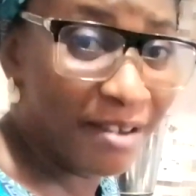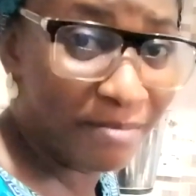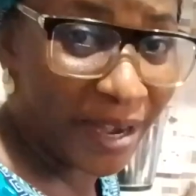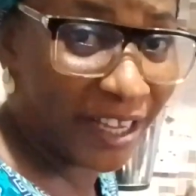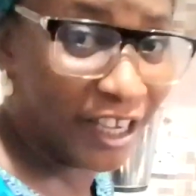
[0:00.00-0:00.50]
in
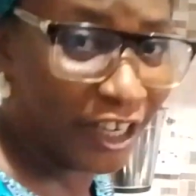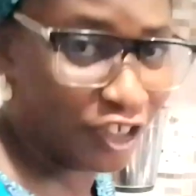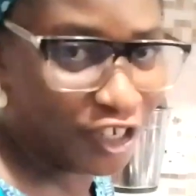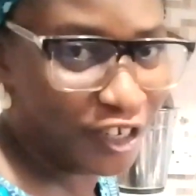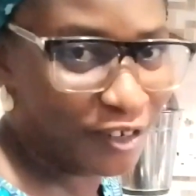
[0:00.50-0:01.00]
my
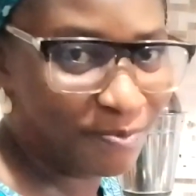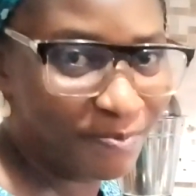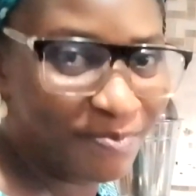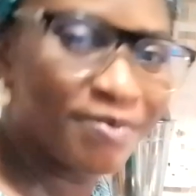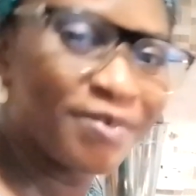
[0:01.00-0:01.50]
kitchen.
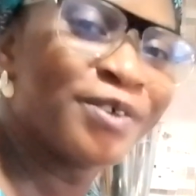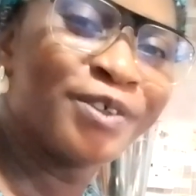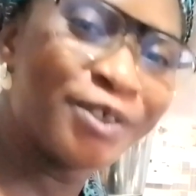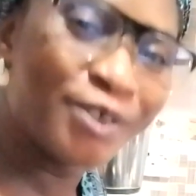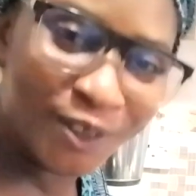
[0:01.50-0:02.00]

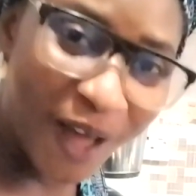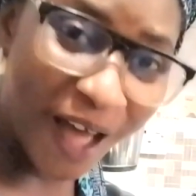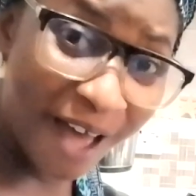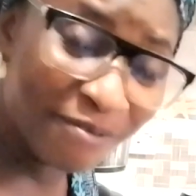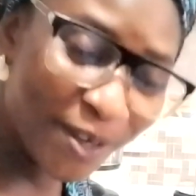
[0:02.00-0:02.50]
Good to have